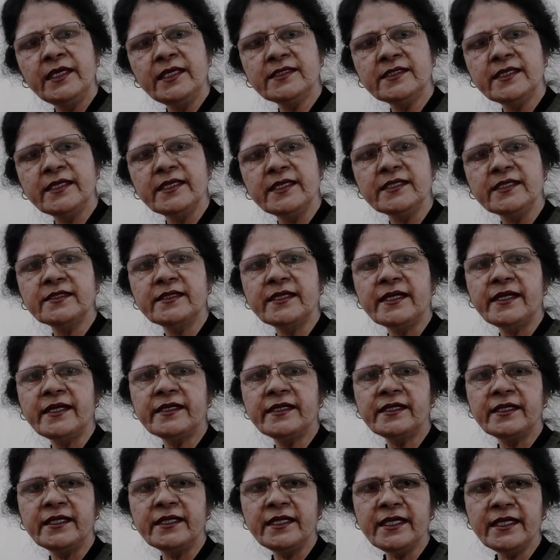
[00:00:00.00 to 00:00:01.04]
He says
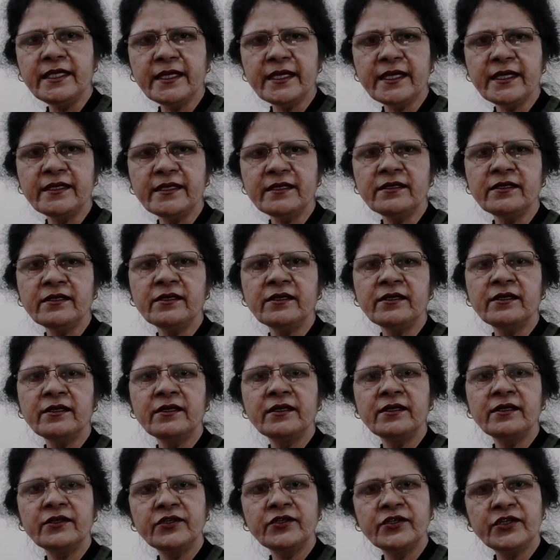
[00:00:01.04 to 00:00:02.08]
that he can
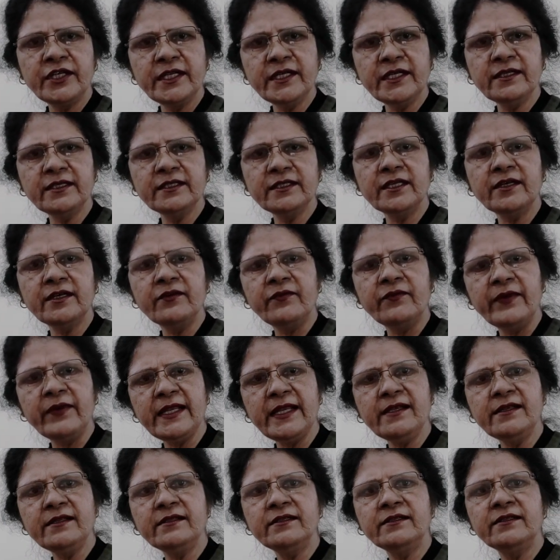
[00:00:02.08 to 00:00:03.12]
drink the
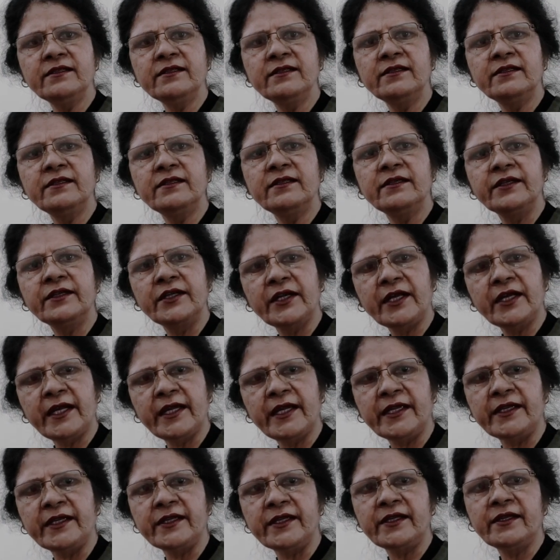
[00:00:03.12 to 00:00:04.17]
well
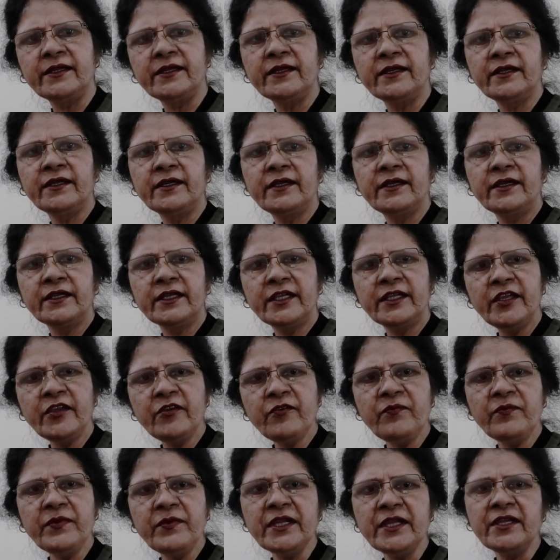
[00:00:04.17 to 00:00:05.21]
dry.
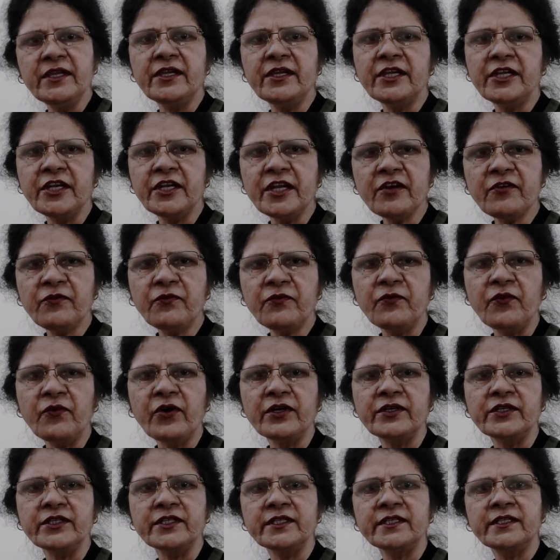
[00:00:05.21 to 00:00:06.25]
Give me enough
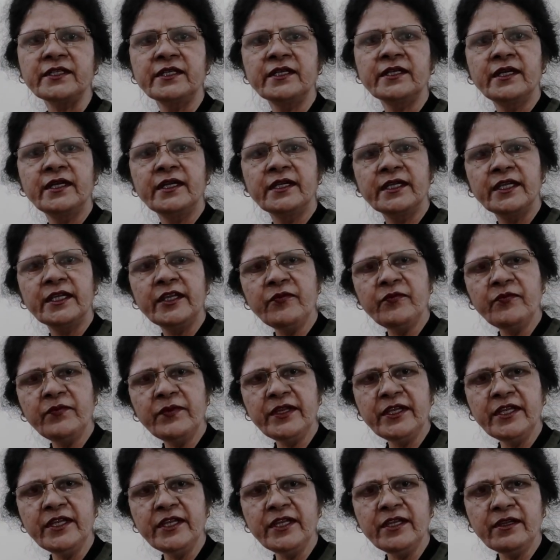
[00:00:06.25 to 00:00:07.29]
water.
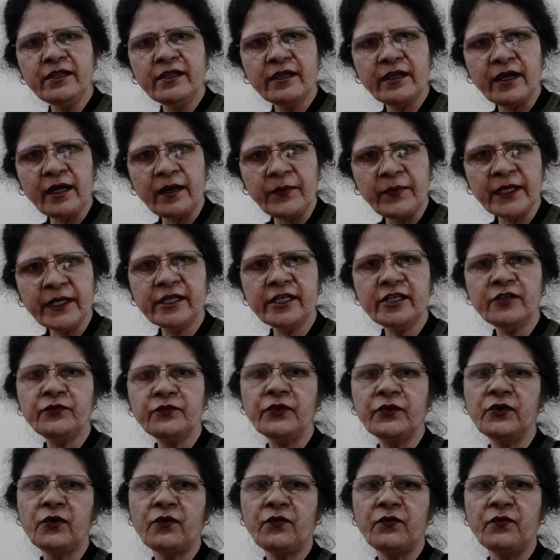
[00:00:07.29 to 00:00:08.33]
Give me a
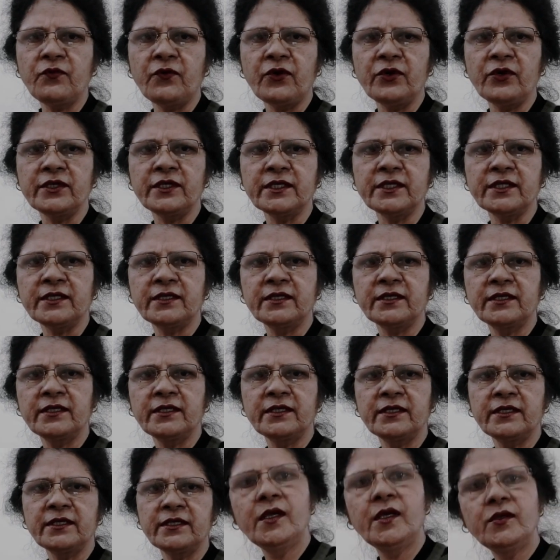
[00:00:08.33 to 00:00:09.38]
bucket full of
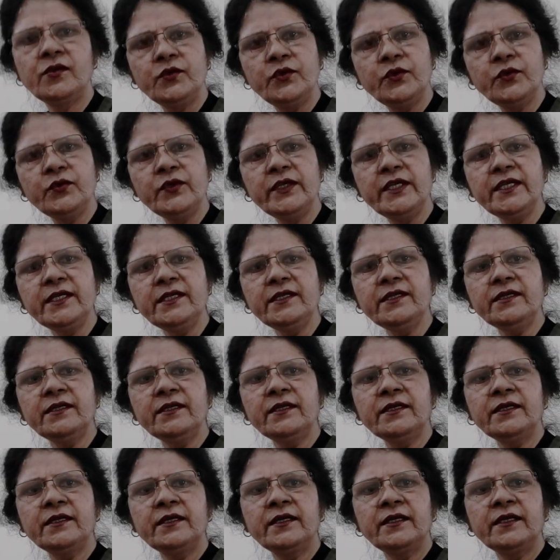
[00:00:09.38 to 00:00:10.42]
water. During
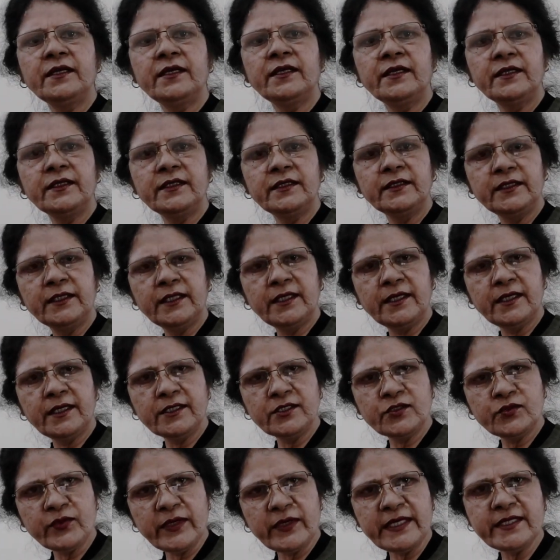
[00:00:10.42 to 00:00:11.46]

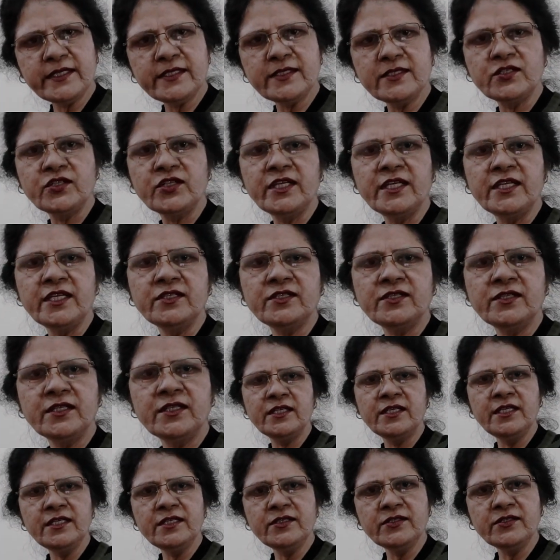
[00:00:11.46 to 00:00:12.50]
the sweat stage,
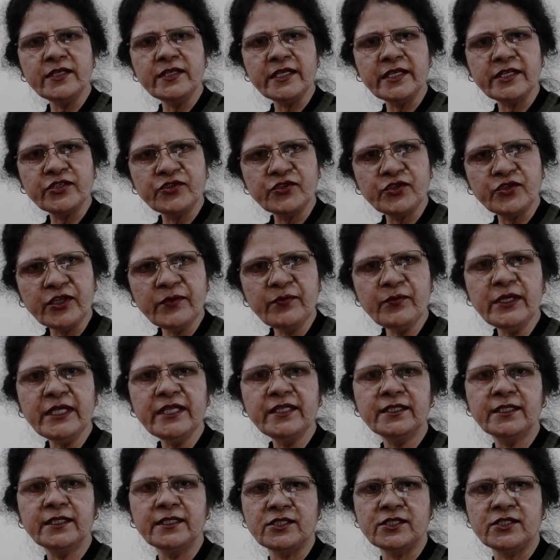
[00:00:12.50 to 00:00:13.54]
he is
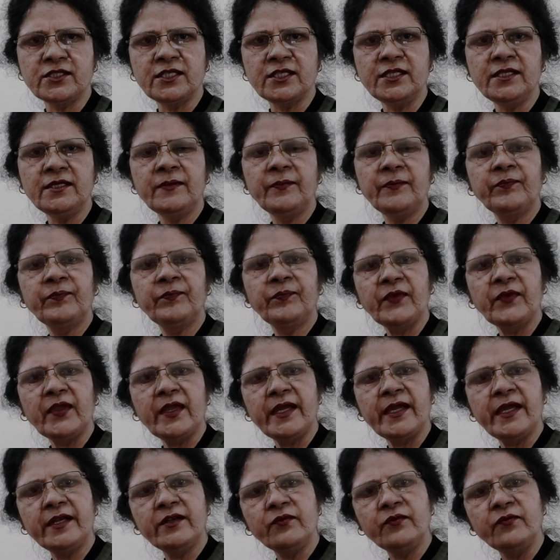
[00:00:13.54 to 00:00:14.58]
extremely thirsty
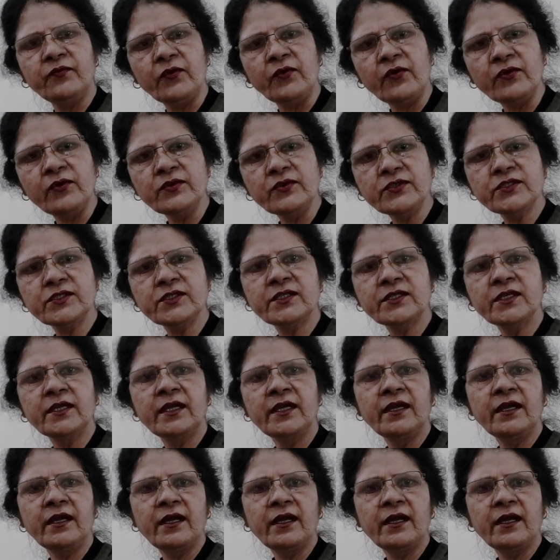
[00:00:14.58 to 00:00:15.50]
and wants